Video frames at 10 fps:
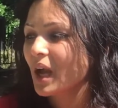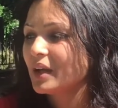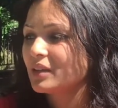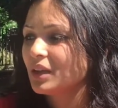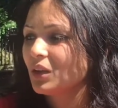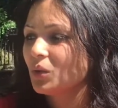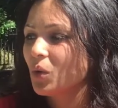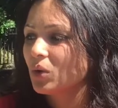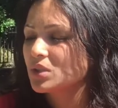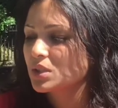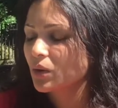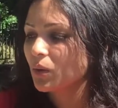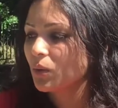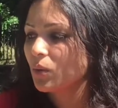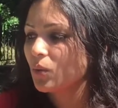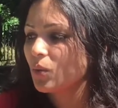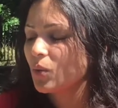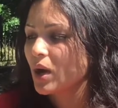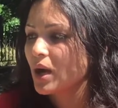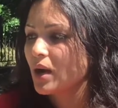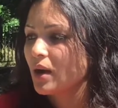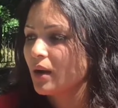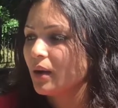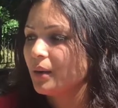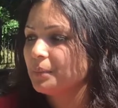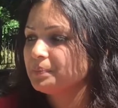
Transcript: I think you also, uh,